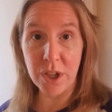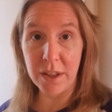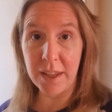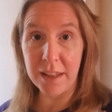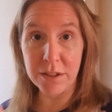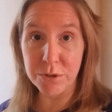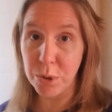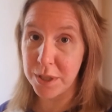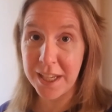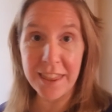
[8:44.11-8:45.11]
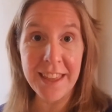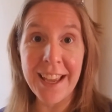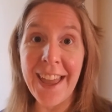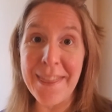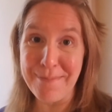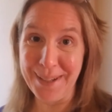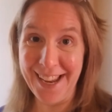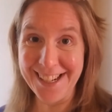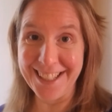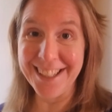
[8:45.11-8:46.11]
that little tortilla thing, and the
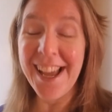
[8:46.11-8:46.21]
banana.